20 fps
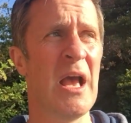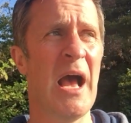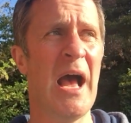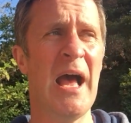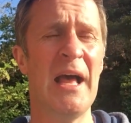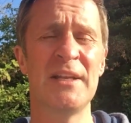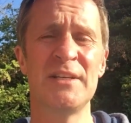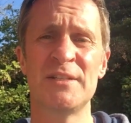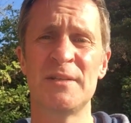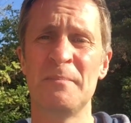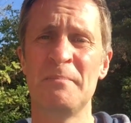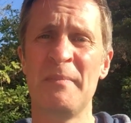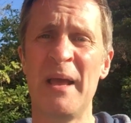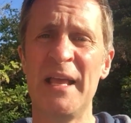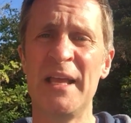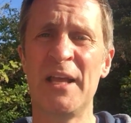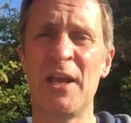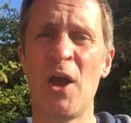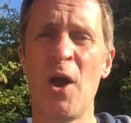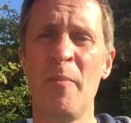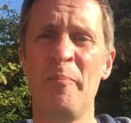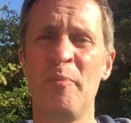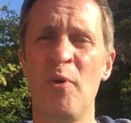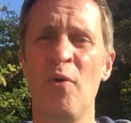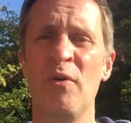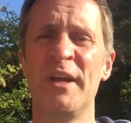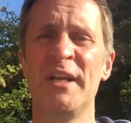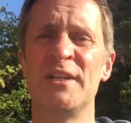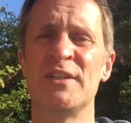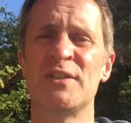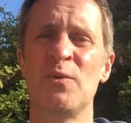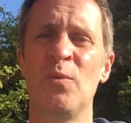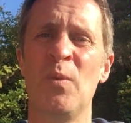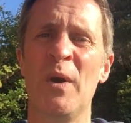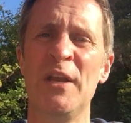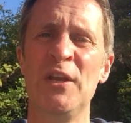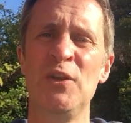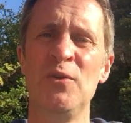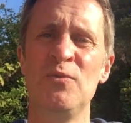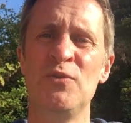And make a point
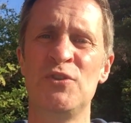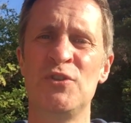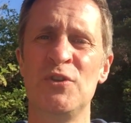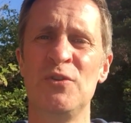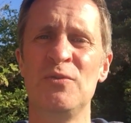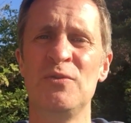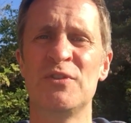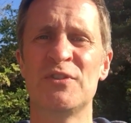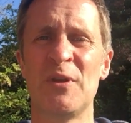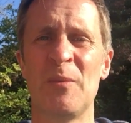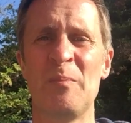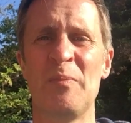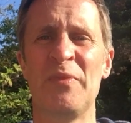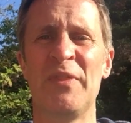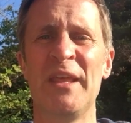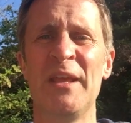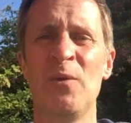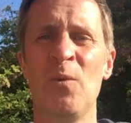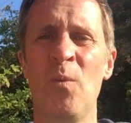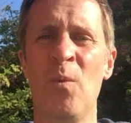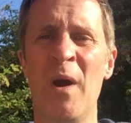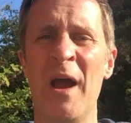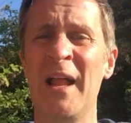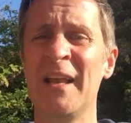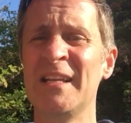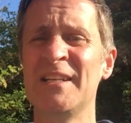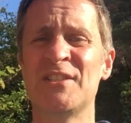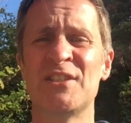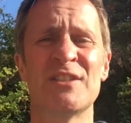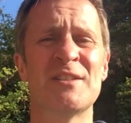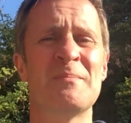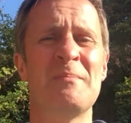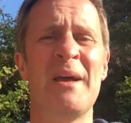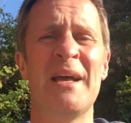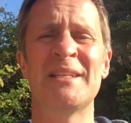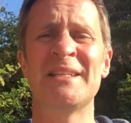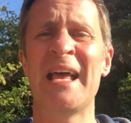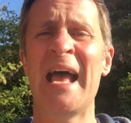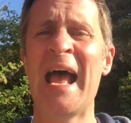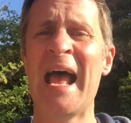when you do something well, it doesn't
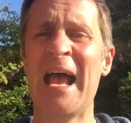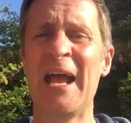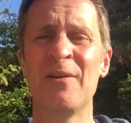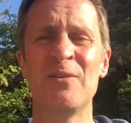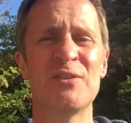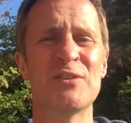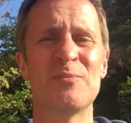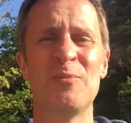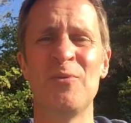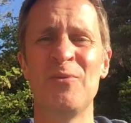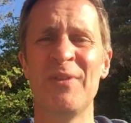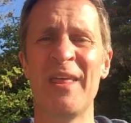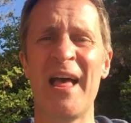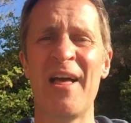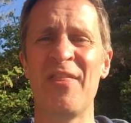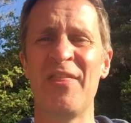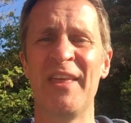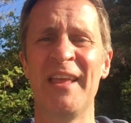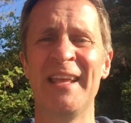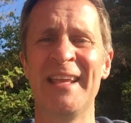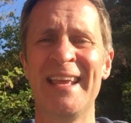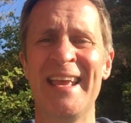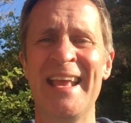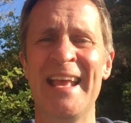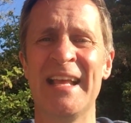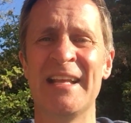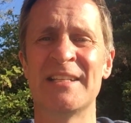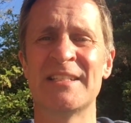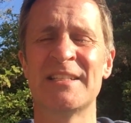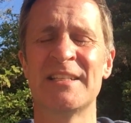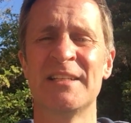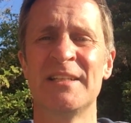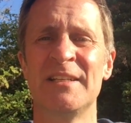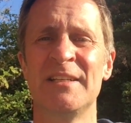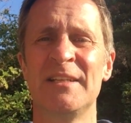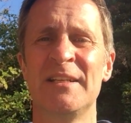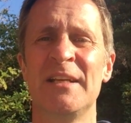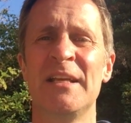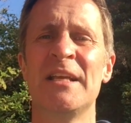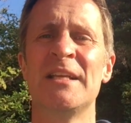matter how small that thing is.
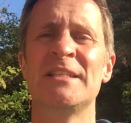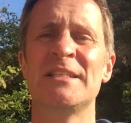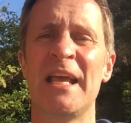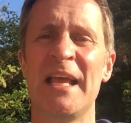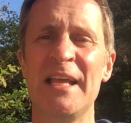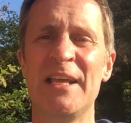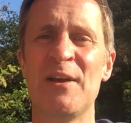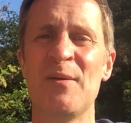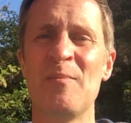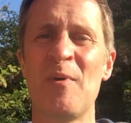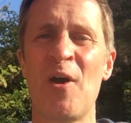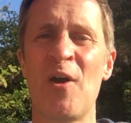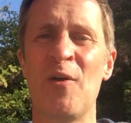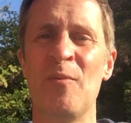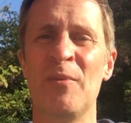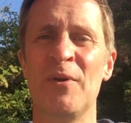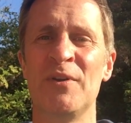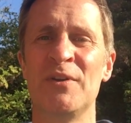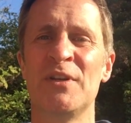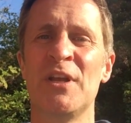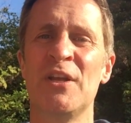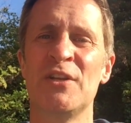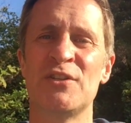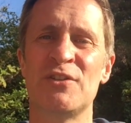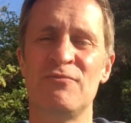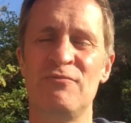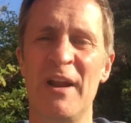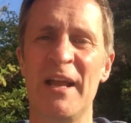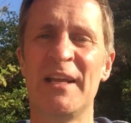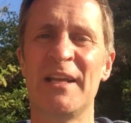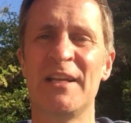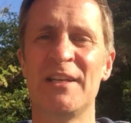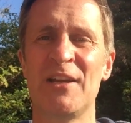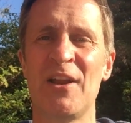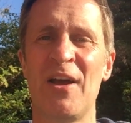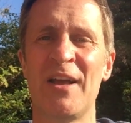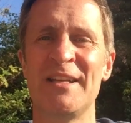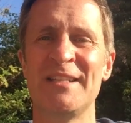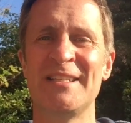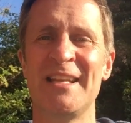Take a moment to
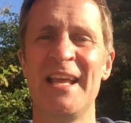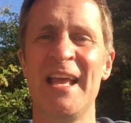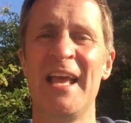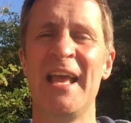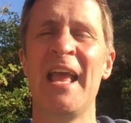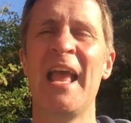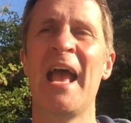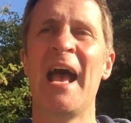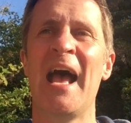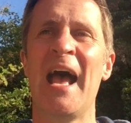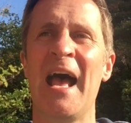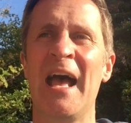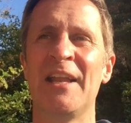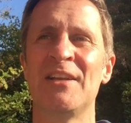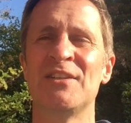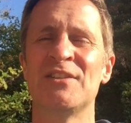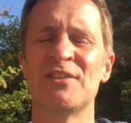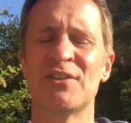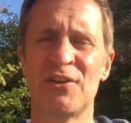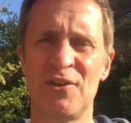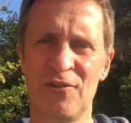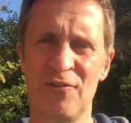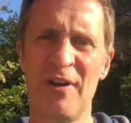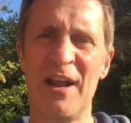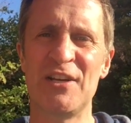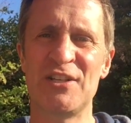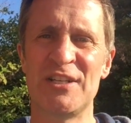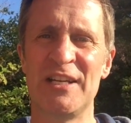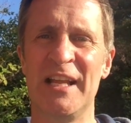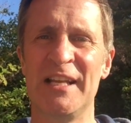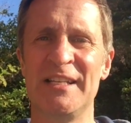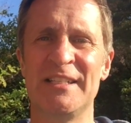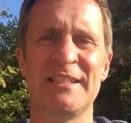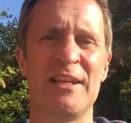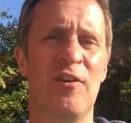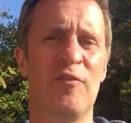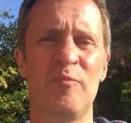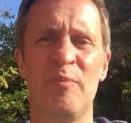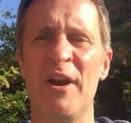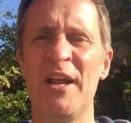recognise it and congratulate
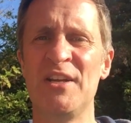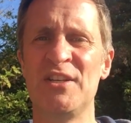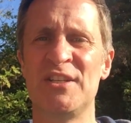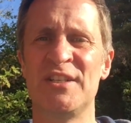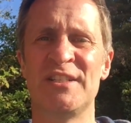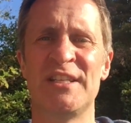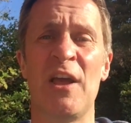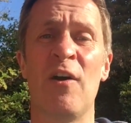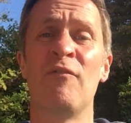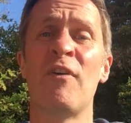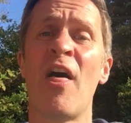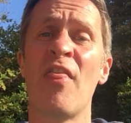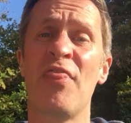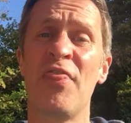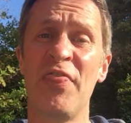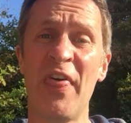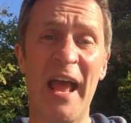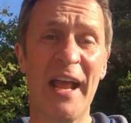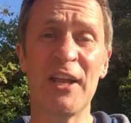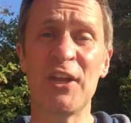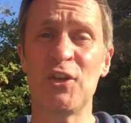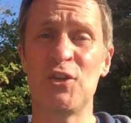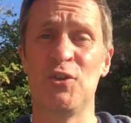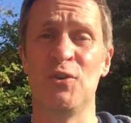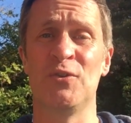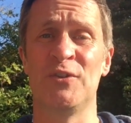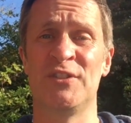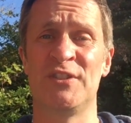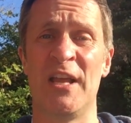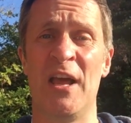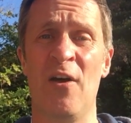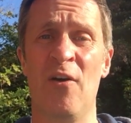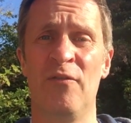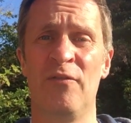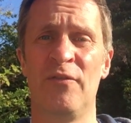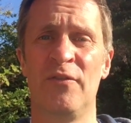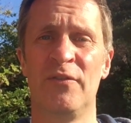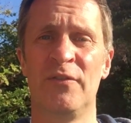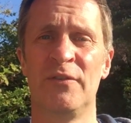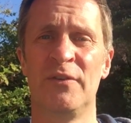yourself, praise yourself, thank
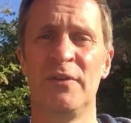yourself.